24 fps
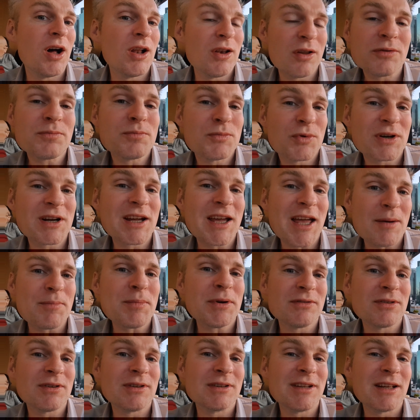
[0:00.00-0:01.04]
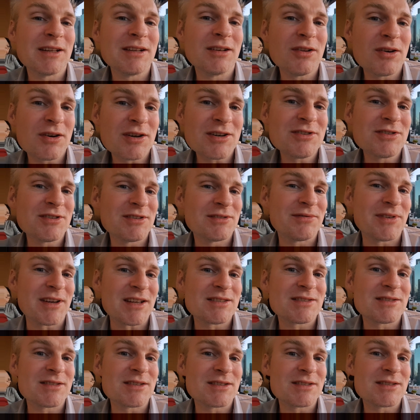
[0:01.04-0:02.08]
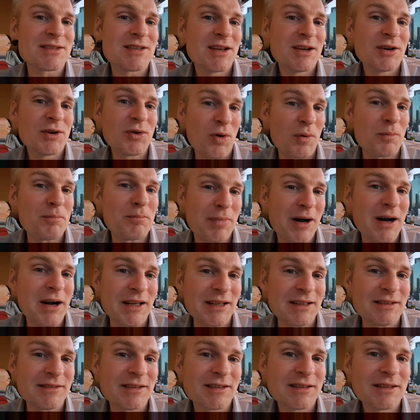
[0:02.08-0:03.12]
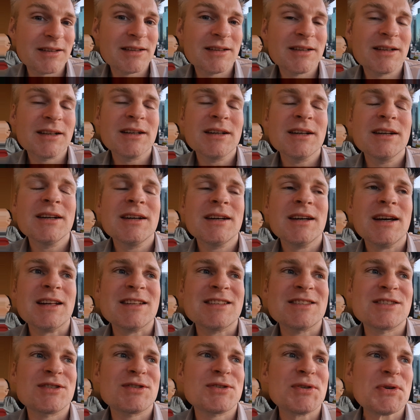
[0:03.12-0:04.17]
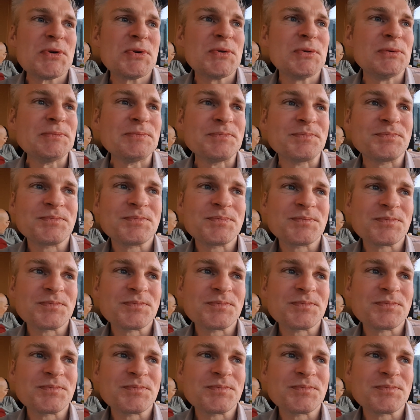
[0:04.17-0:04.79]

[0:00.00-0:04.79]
a lot more capital than large investors combined. And so